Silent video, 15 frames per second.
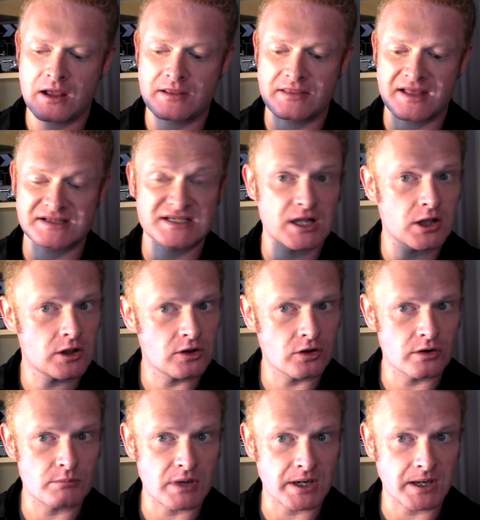that's a
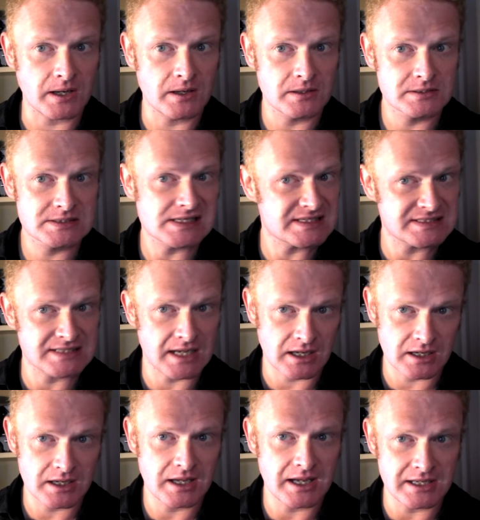lot of money to
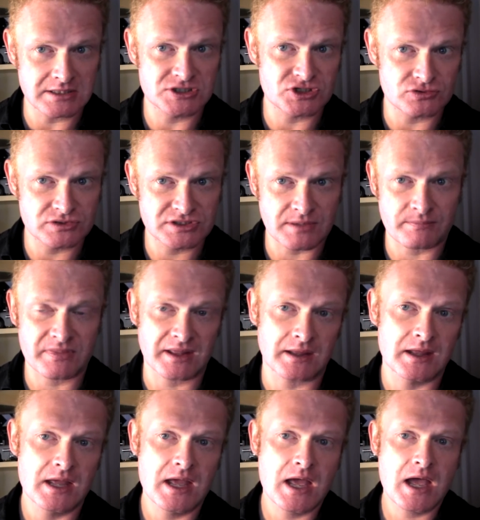sink into something.